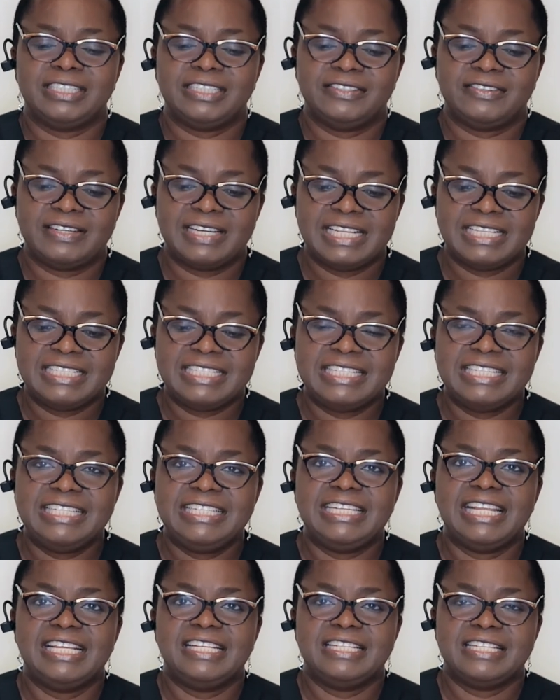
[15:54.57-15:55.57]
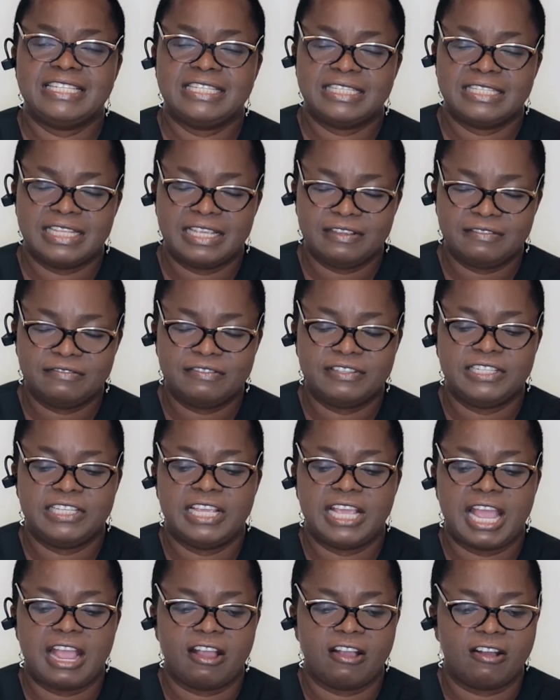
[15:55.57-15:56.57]
Resident safety
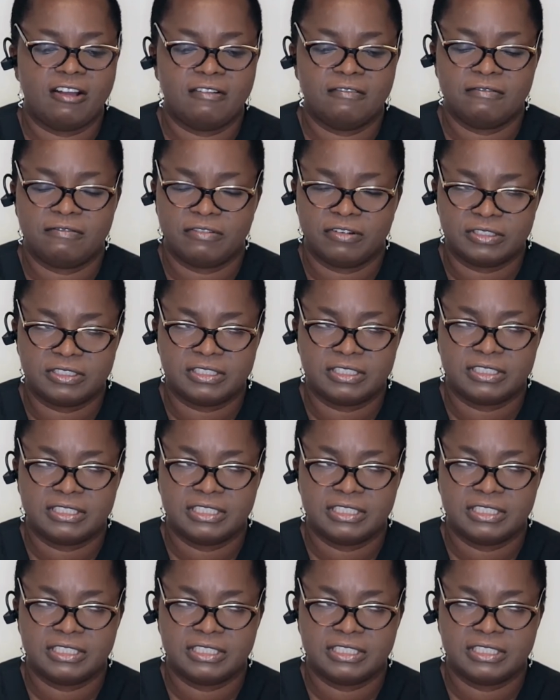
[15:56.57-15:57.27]
and comfort.